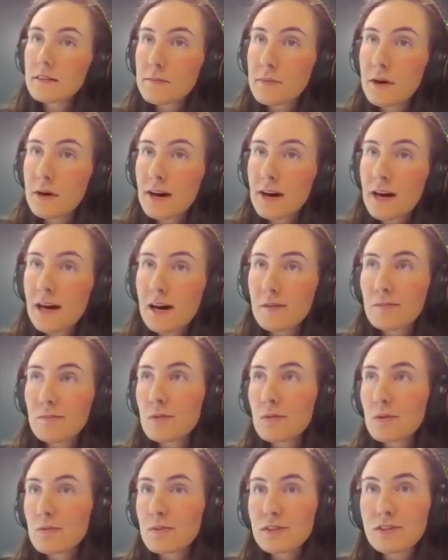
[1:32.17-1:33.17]
The BOAhub
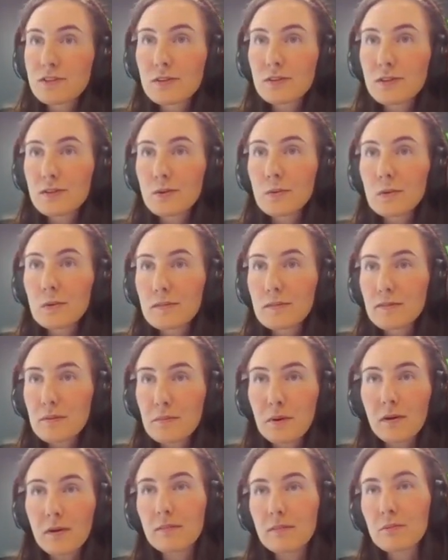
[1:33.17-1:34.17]
will return all of
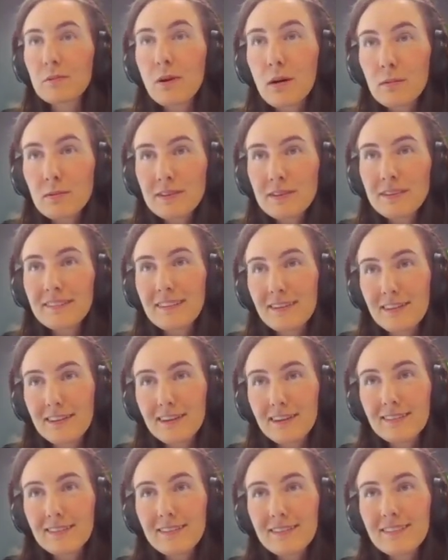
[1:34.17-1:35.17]
the possible options it
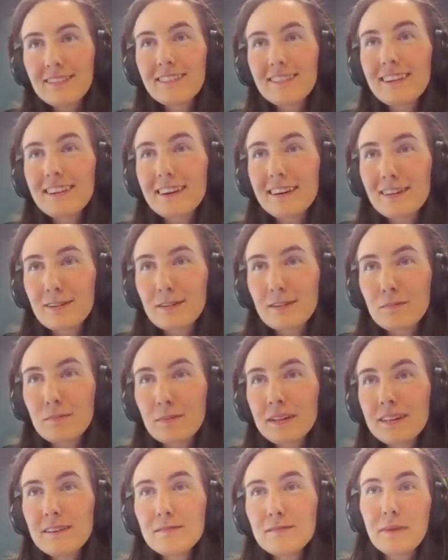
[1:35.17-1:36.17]
thinks it could
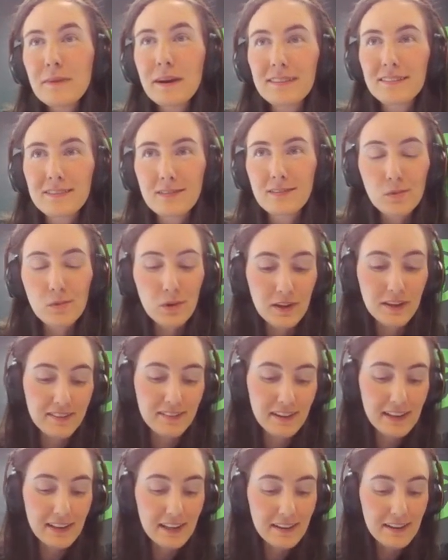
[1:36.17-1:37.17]
be based on what
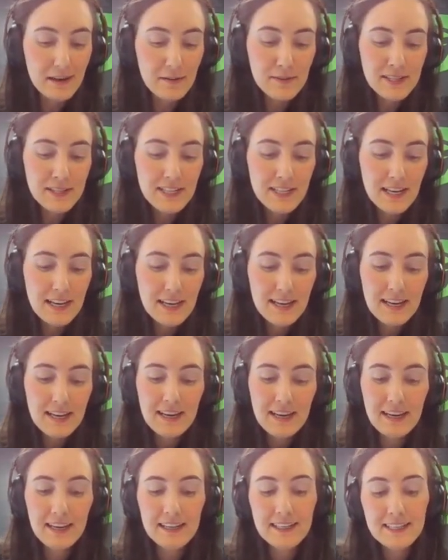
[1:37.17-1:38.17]
it's seen in the image,
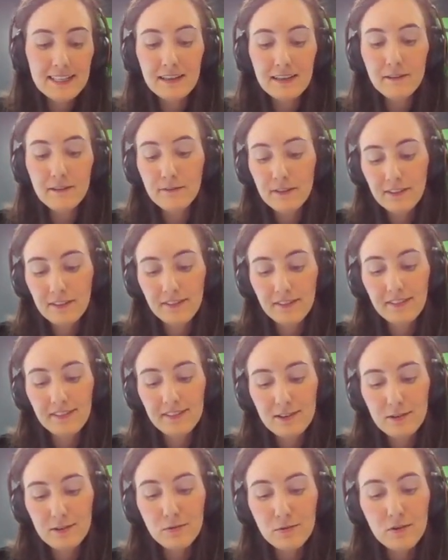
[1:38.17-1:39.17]
and if this is
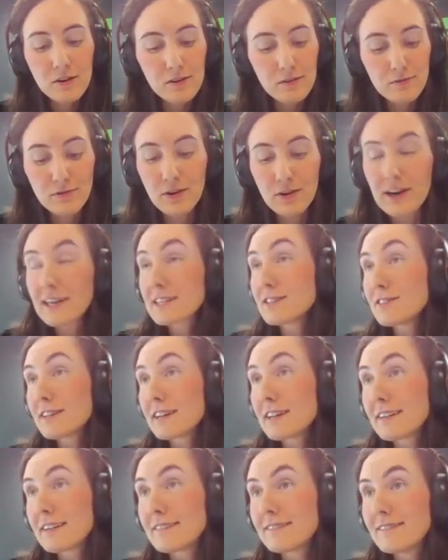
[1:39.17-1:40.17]
still not right, you
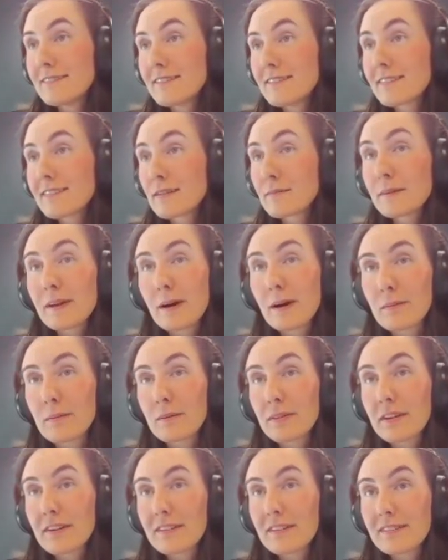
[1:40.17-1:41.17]
can simply hop
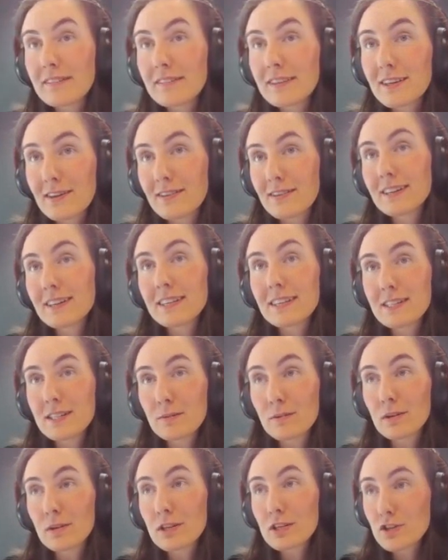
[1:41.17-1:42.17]
in there and correct it
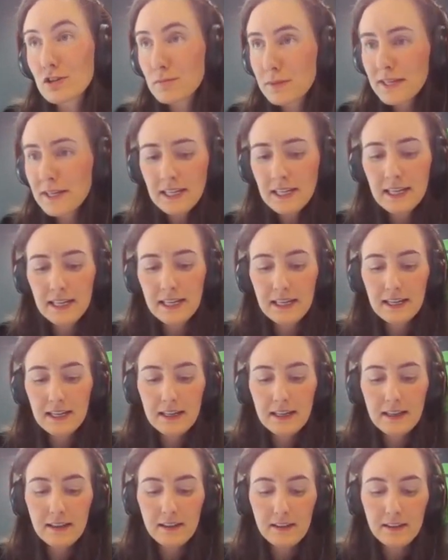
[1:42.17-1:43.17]
to what it should be.
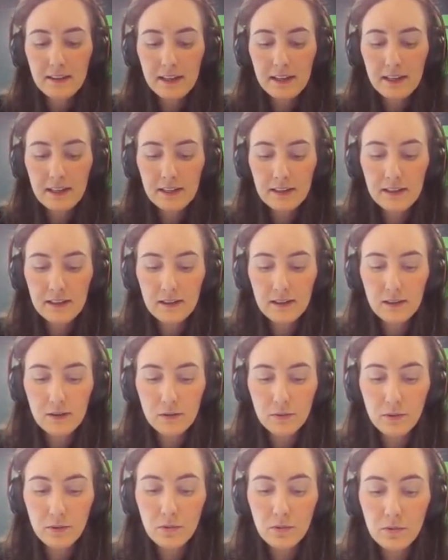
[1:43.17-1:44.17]
Then
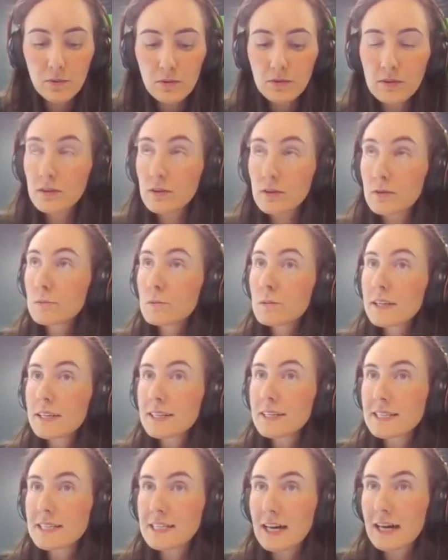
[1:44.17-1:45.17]
we'll call
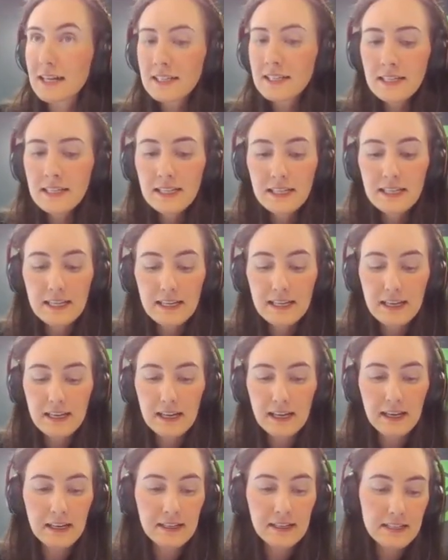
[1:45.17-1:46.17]
that done,
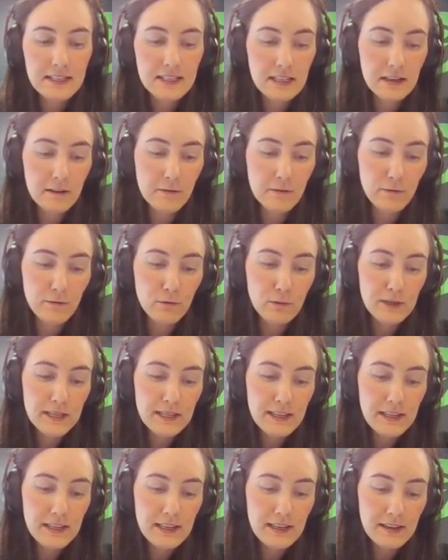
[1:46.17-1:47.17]
and if
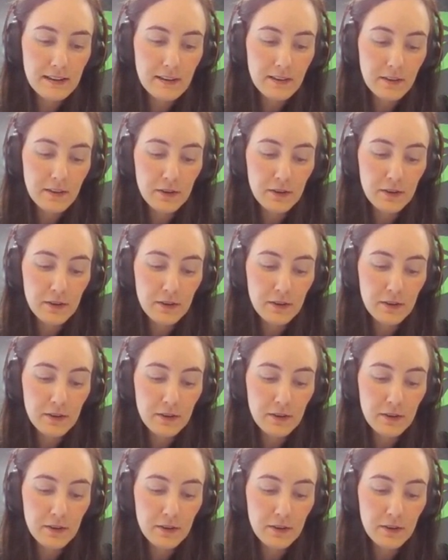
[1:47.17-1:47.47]
we